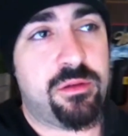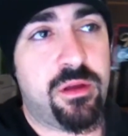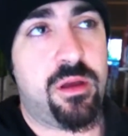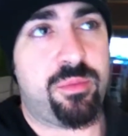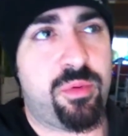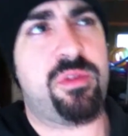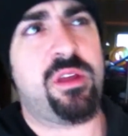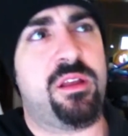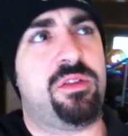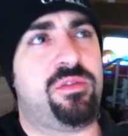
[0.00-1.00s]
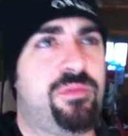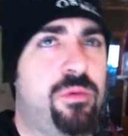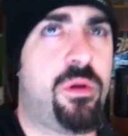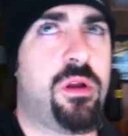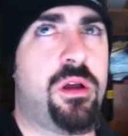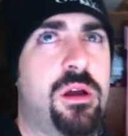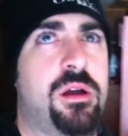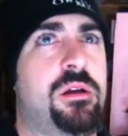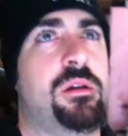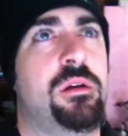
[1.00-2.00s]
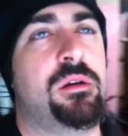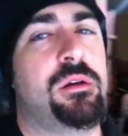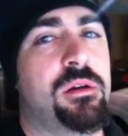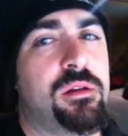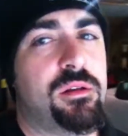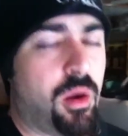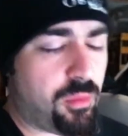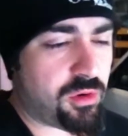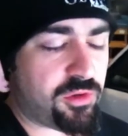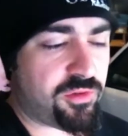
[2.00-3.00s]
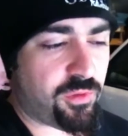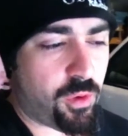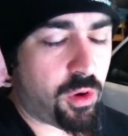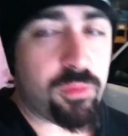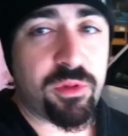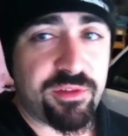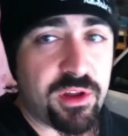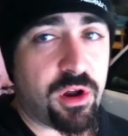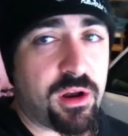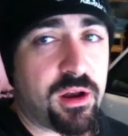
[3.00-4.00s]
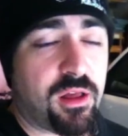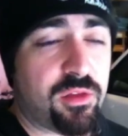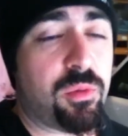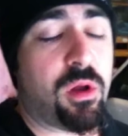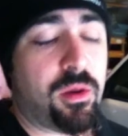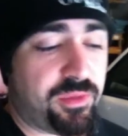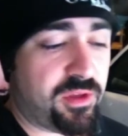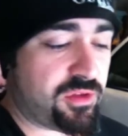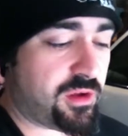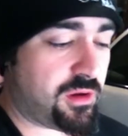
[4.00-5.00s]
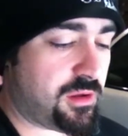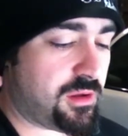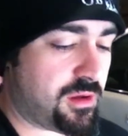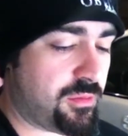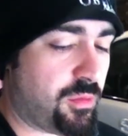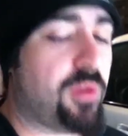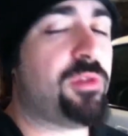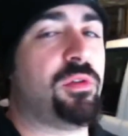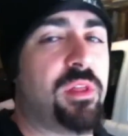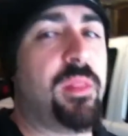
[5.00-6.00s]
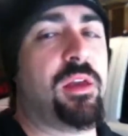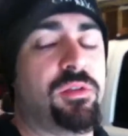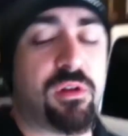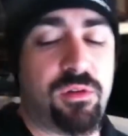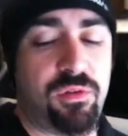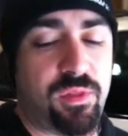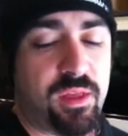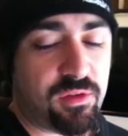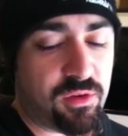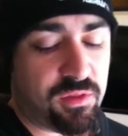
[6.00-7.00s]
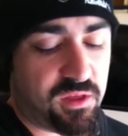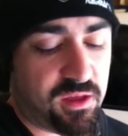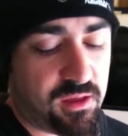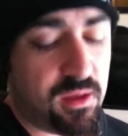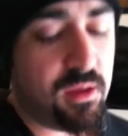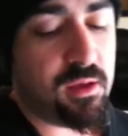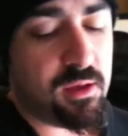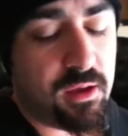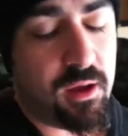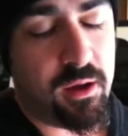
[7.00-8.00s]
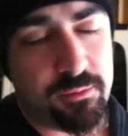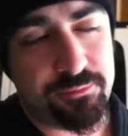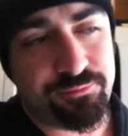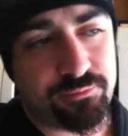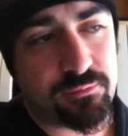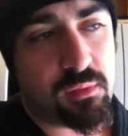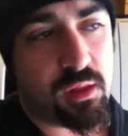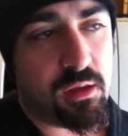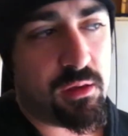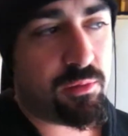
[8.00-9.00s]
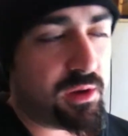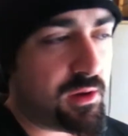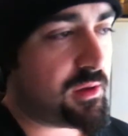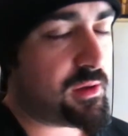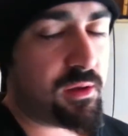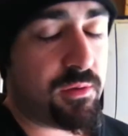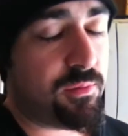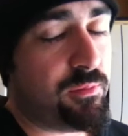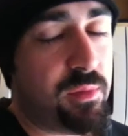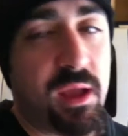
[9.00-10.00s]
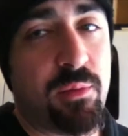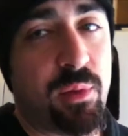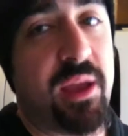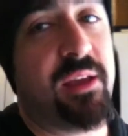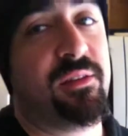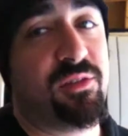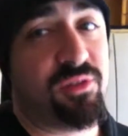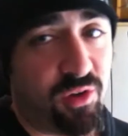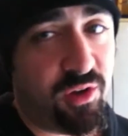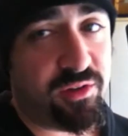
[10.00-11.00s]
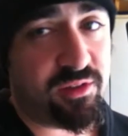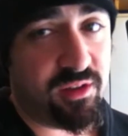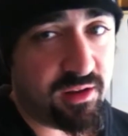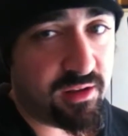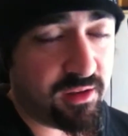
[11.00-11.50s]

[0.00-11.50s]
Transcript: Uh, percentage for uh, numbers for Oblivion Haunted House were up this year, uh, more so than last year, so that's a good thing. Um, but man, am I exhausted.